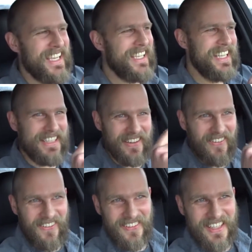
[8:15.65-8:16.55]
He did the
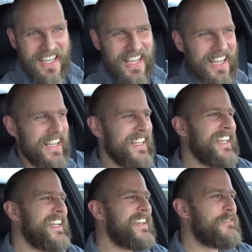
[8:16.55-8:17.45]
whole
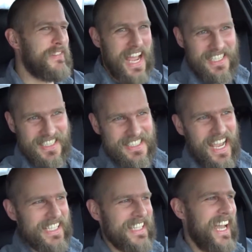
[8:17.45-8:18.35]
flash his
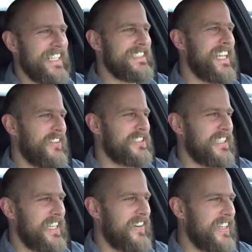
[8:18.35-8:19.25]
headlights. That was
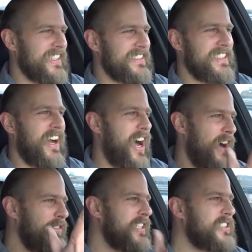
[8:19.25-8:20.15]
hilarious. Now
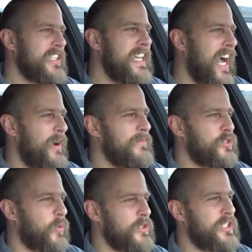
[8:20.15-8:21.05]
obviously I'm
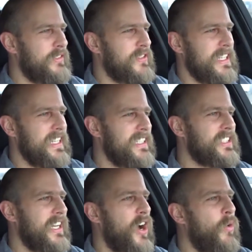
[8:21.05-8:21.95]
short shifting this.
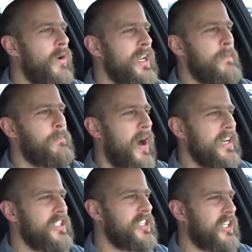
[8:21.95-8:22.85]
I don't want to
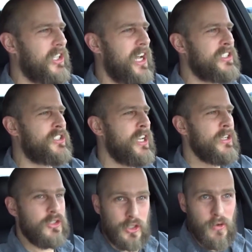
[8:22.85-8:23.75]
punish the clutch
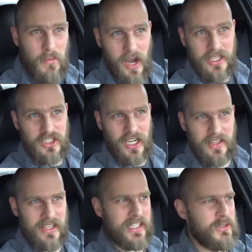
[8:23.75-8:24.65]
too much on
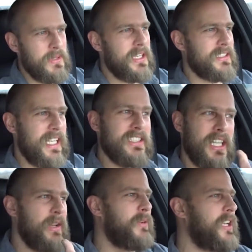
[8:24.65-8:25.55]
this, because that's
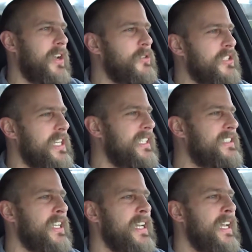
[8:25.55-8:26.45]
like one of those things.